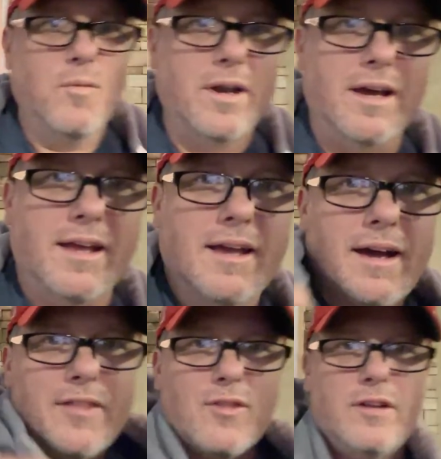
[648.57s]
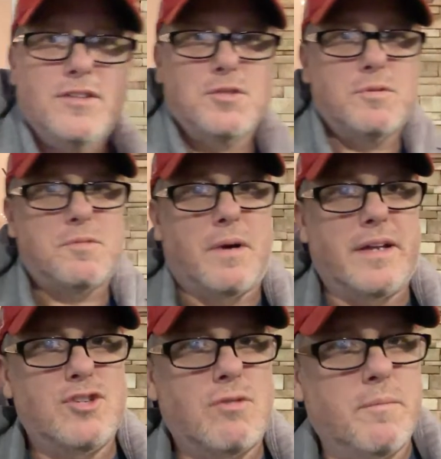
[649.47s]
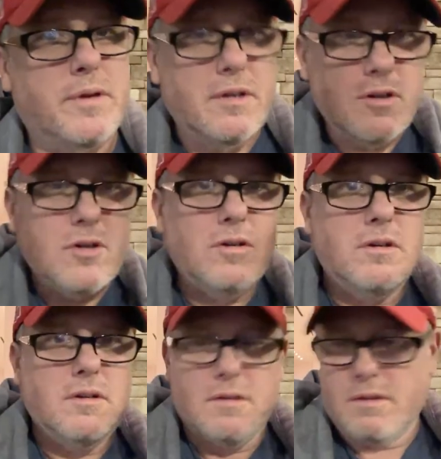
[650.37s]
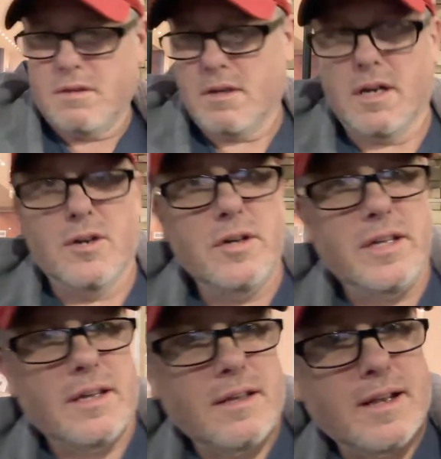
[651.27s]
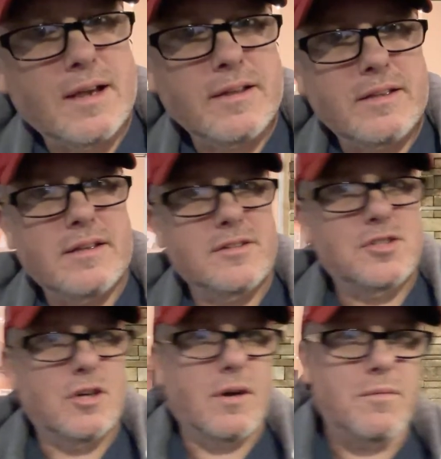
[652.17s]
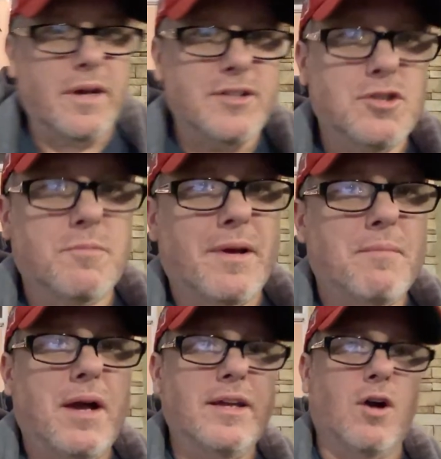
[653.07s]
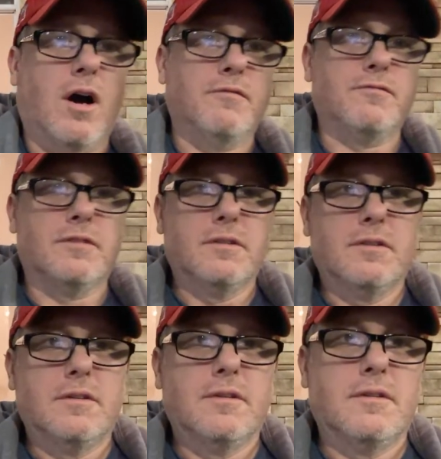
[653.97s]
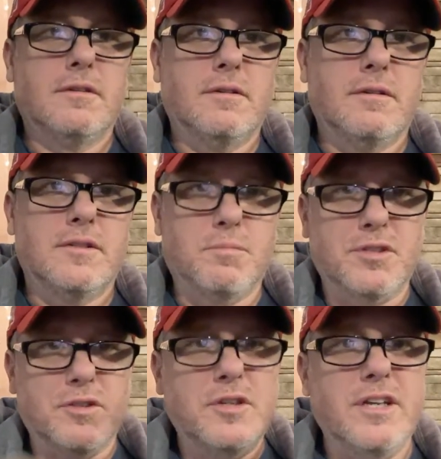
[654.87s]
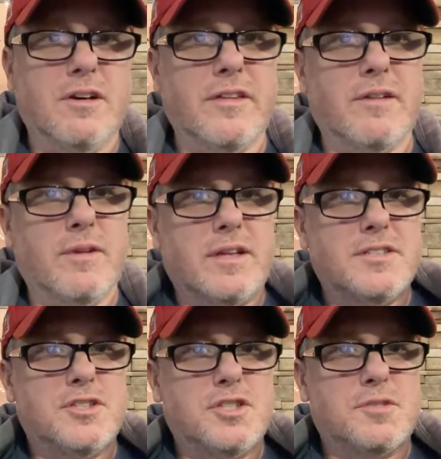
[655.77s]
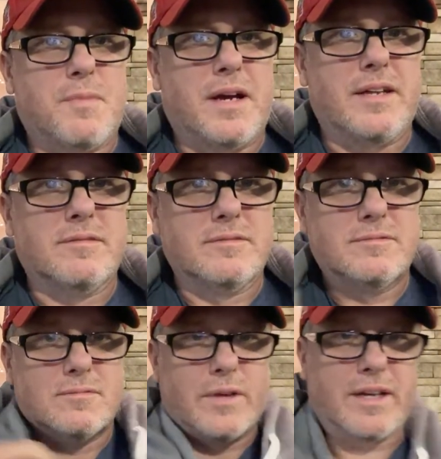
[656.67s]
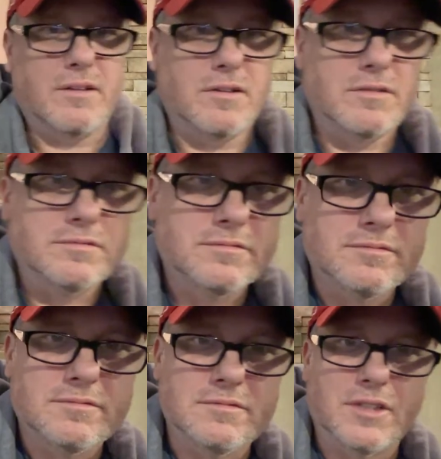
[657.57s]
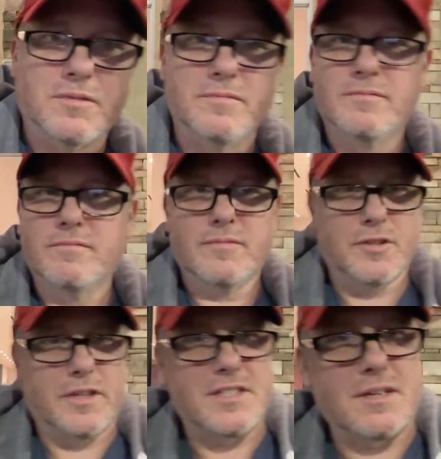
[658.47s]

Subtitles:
When I thought this was my Trump hoodie, and I took my mic off to put the hoodie on, and then I realized it's just my regular little hoodie.